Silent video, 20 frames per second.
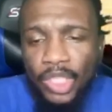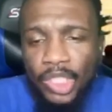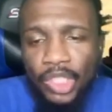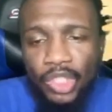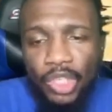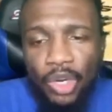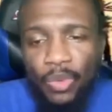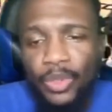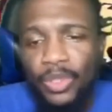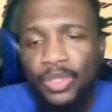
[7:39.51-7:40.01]

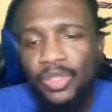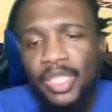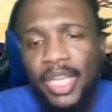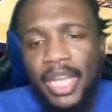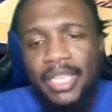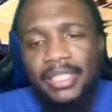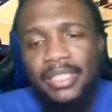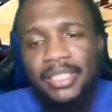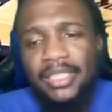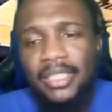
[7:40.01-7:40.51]
You know, we was
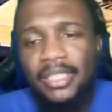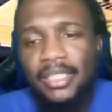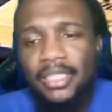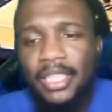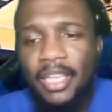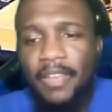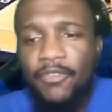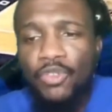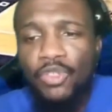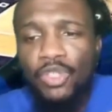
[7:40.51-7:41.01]
asking
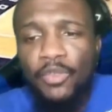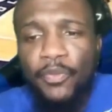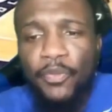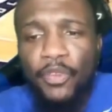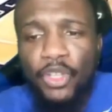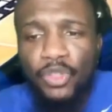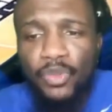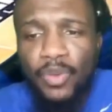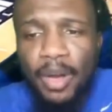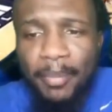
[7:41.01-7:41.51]
if you was a
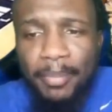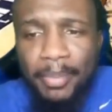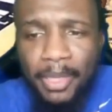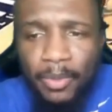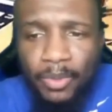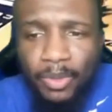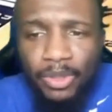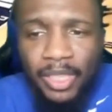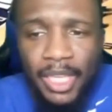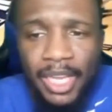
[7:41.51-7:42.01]
first round pick,
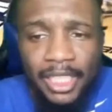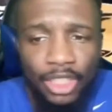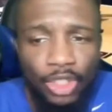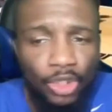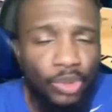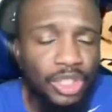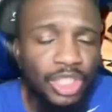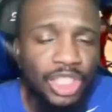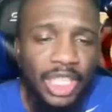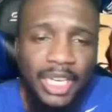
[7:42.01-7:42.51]
we was asking
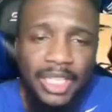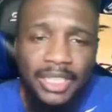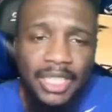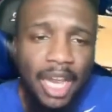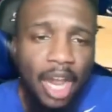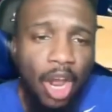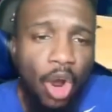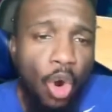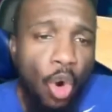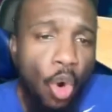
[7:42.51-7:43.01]
you to change
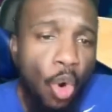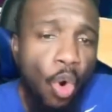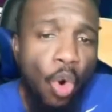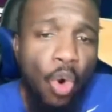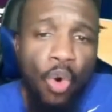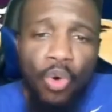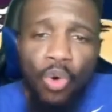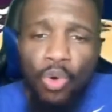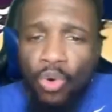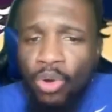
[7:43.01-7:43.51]
our
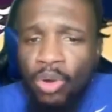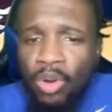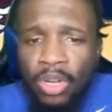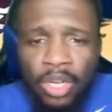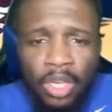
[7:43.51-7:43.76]
whole.